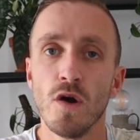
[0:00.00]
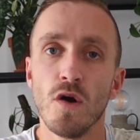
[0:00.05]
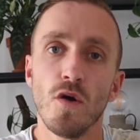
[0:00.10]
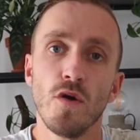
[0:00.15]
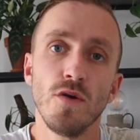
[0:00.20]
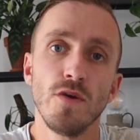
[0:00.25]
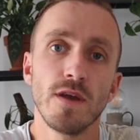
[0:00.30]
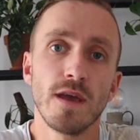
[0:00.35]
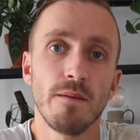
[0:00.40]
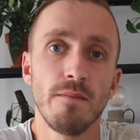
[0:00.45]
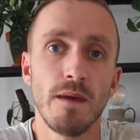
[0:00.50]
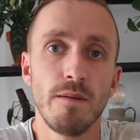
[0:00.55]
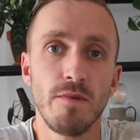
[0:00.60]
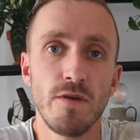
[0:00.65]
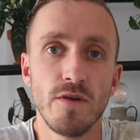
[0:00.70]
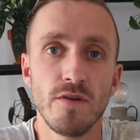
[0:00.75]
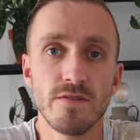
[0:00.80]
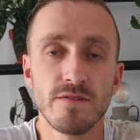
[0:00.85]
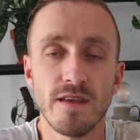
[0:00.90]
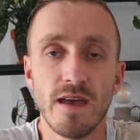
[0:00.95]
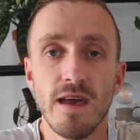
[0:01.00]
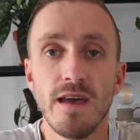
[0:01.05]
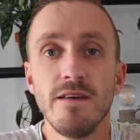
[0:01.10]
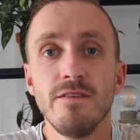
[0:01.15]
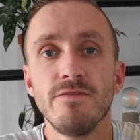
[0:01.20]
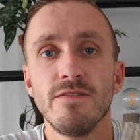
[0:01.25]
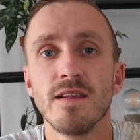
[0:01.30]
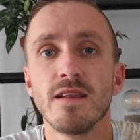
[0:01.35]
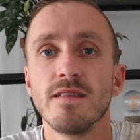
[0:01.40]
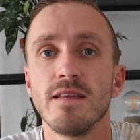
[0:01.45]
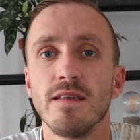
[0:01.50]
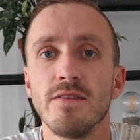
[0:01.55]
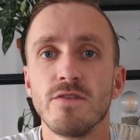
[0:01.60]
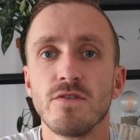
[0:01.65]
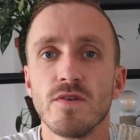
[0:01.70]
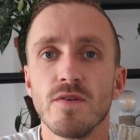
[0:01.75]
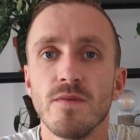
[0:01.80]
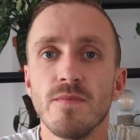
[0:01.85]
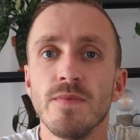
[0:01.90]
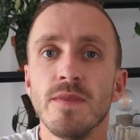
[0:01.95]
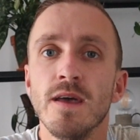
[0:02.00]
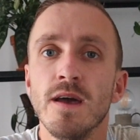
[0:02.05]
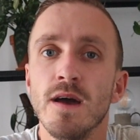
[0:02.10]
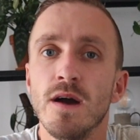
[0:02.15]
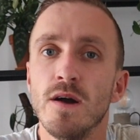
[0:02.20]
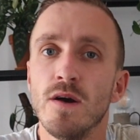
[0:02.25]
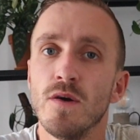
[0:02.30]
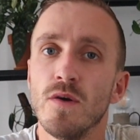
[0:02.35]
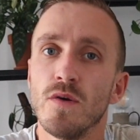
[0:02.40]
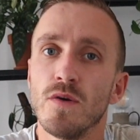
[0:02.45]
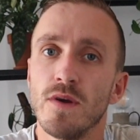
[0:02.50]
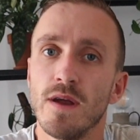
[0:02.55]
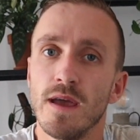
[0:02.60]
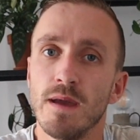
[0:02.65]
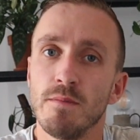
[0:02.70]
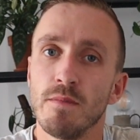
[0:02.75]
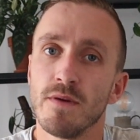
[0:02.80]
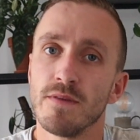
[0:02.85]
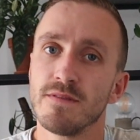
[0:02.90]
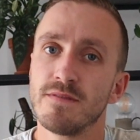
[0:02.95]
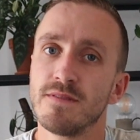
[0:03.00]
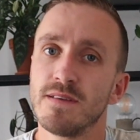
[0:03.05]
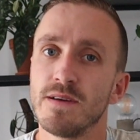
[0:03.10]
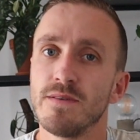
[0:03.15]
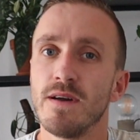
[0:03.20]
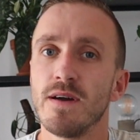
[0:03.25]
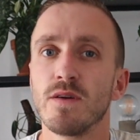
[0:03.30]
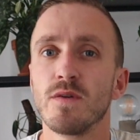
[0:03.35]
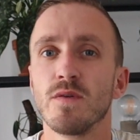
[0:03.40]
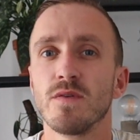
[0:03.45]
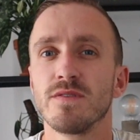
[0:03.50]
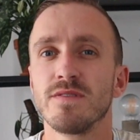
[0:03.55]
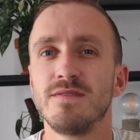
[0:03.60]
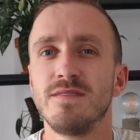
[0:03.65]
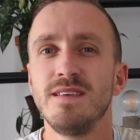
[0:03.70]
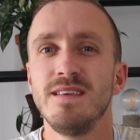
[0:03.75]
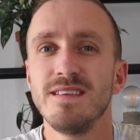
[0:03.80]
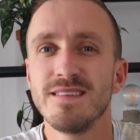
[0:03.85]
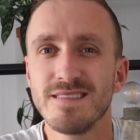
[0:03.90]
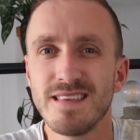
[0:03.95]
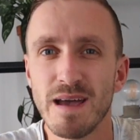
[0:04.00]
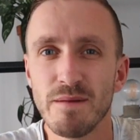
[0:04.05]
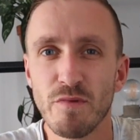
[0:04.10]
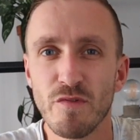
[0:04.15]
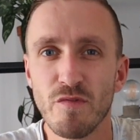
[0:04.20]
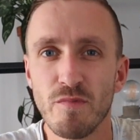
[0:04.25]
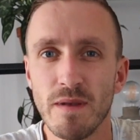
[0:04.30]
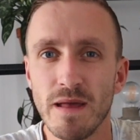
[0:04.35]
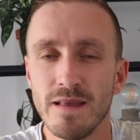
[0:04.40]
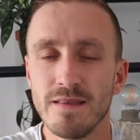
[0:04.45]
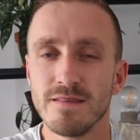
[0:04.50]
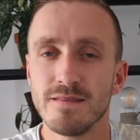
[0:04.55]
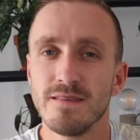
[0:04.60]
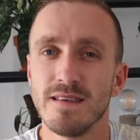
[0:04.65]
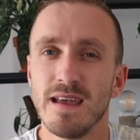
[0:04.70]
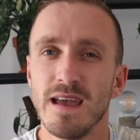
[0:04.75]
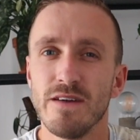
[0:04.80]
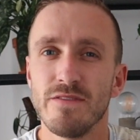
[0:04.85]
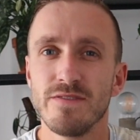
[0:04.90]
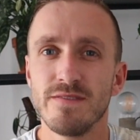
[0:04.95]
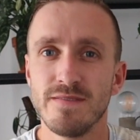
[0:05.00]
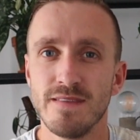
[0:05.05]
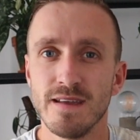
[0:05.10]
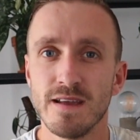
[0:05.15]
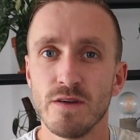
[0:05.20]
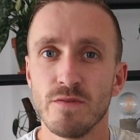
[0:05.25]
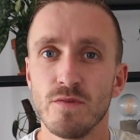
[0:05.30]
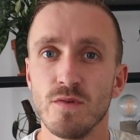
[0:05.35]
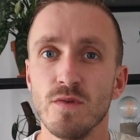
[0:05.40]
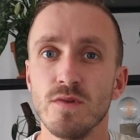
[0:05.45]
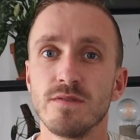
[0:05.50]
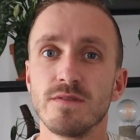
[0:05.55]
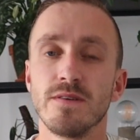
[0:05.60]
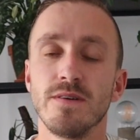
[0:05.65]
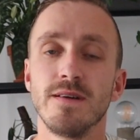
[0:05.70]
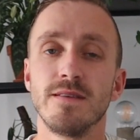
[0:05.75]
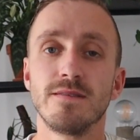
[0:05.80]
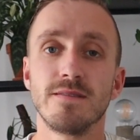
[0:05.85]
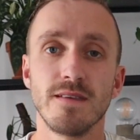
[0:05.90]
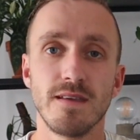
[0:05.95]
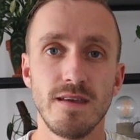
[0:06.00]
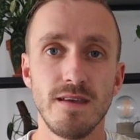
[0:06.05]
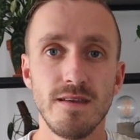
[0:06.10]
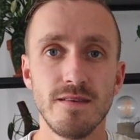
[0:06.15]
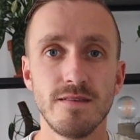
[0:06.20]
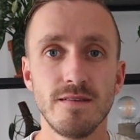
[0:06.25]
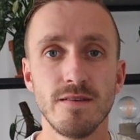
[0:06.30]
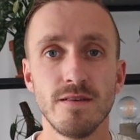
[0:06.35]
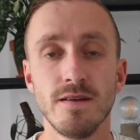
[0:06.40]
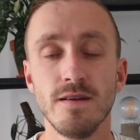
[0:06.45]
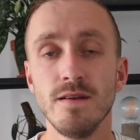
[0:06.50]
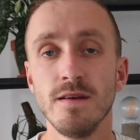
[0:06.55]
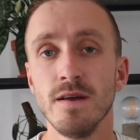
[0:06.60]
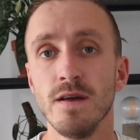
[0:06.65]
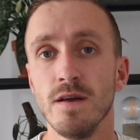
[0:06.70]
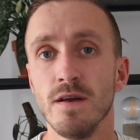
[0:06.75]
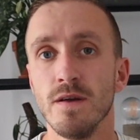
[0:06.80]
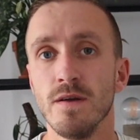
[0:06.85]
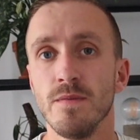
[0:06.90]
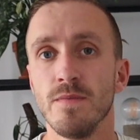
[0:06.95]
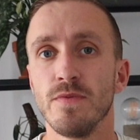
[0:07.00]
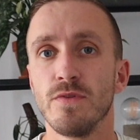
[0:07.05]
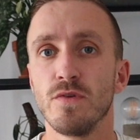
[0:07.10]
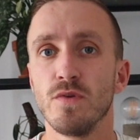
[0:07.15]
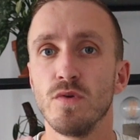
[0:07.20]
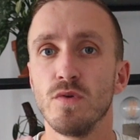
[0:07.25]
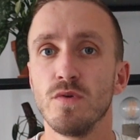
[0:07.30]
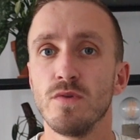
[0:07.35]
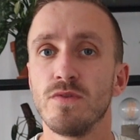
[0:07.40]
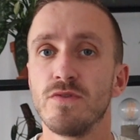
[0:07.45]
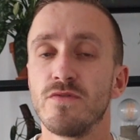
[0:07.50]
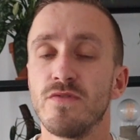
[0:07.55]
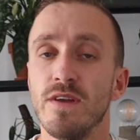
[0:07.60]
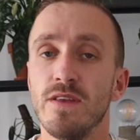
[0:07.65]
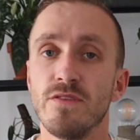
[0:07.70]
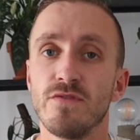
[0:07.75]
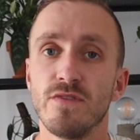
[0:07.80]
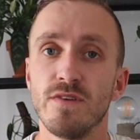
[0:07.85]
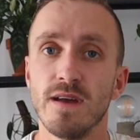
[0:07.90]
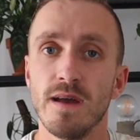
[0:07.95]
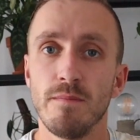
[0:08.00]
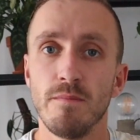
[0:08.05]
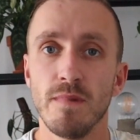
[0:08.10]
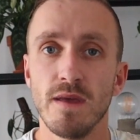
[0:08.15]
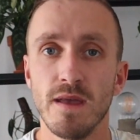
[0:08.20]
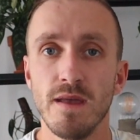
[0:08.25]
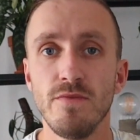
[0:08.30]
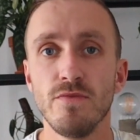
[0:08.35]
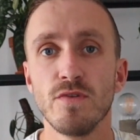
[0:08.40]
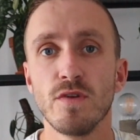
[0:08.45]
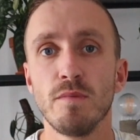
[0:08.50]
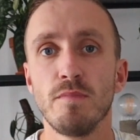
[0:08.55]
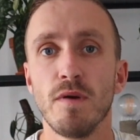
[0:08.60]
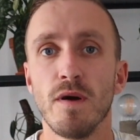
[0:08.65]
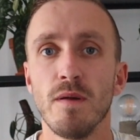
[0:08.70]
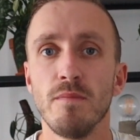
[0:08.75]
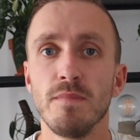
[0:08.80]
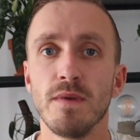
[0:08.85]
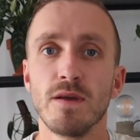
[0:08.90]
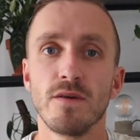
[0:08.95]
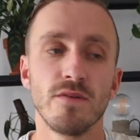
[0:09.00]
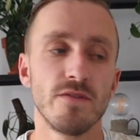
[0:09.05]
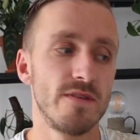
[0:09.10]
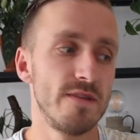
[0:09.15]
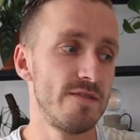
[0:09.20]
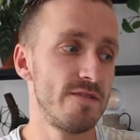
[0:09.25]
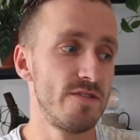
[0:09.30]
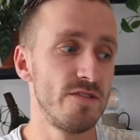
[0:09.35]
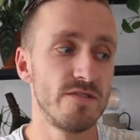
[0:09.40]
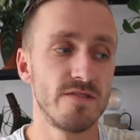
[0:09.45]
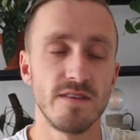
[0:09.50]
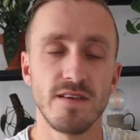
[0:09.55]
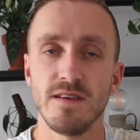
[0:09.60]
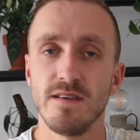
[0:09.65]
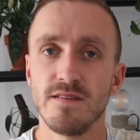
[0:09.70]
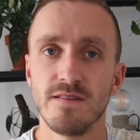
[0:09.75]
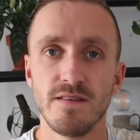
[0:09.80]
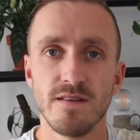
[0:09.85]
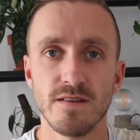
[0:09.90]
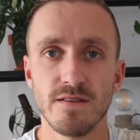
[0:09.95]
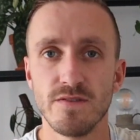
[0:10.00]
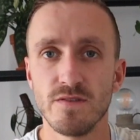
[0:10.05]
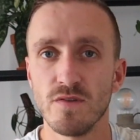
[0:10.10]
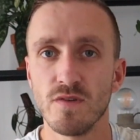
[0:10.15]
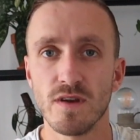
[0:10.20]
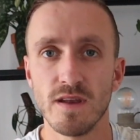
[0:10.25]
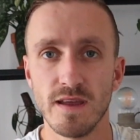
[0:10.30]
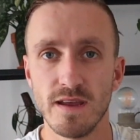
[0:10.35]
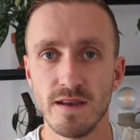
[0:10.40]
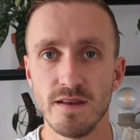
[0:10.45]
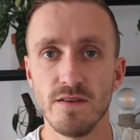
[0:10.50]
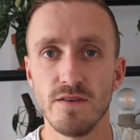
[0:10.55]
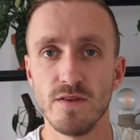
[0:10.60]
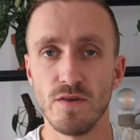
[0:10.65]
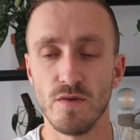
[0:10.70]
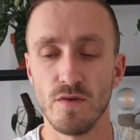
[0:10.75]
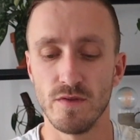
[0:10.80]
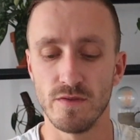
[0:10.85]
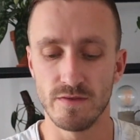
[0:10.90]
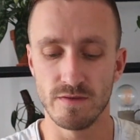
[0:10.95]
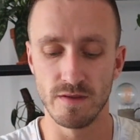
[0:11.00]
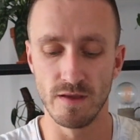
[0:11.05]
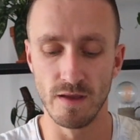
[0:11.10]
Or you can maybe use a philodendron or a monstera, because these type of plants, they have thicker roots, so it's easier to transfer them into the pond, because it's just easier to clean the roots.